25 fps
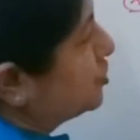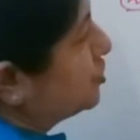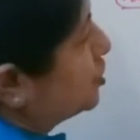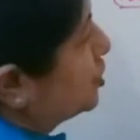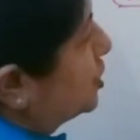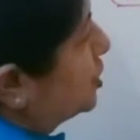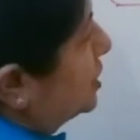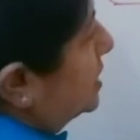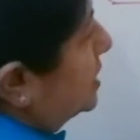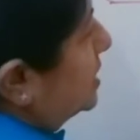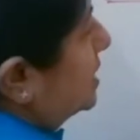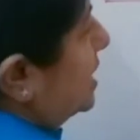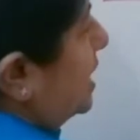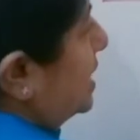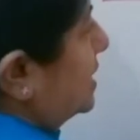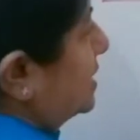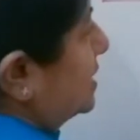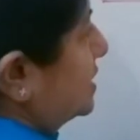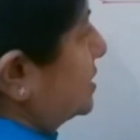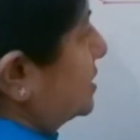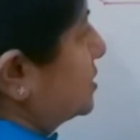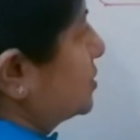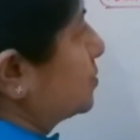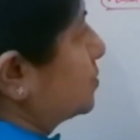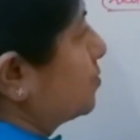gene and
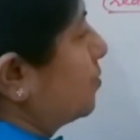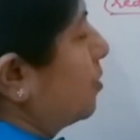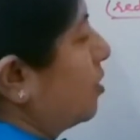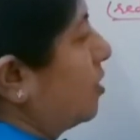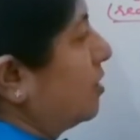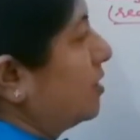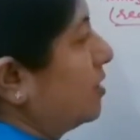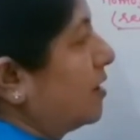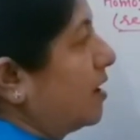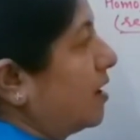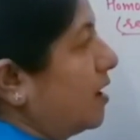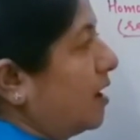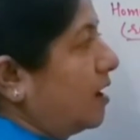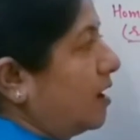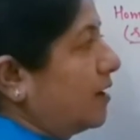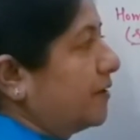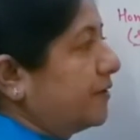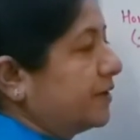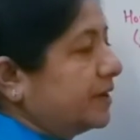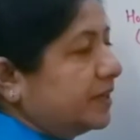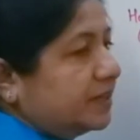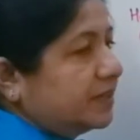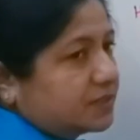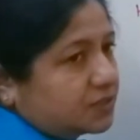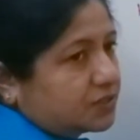a small r
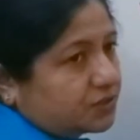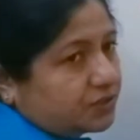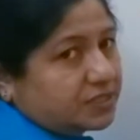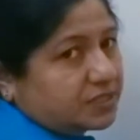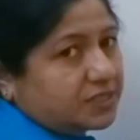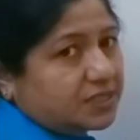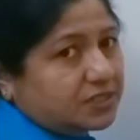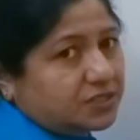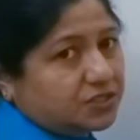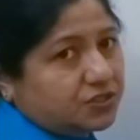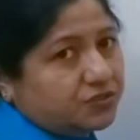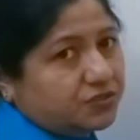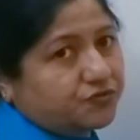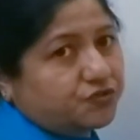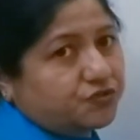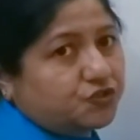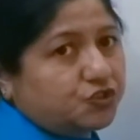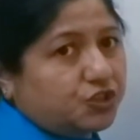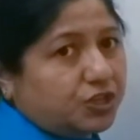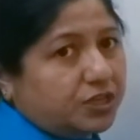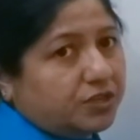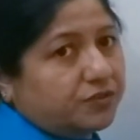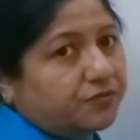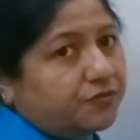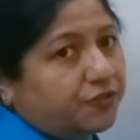is recessive
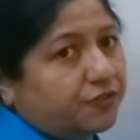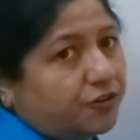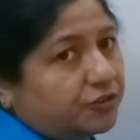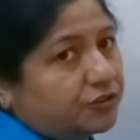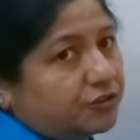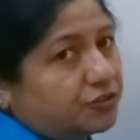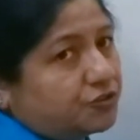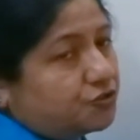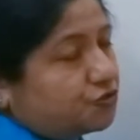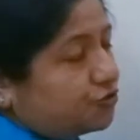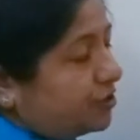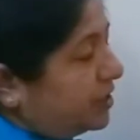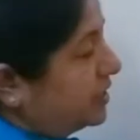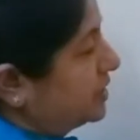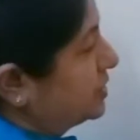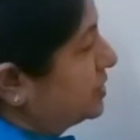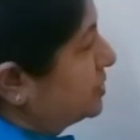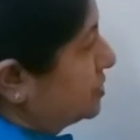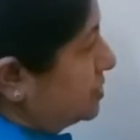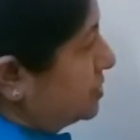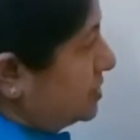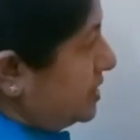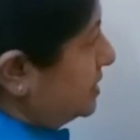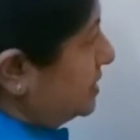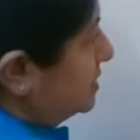gene for the trait,
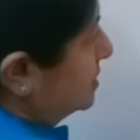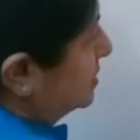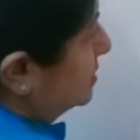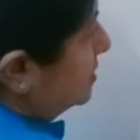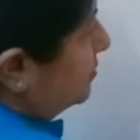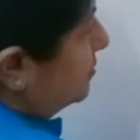that is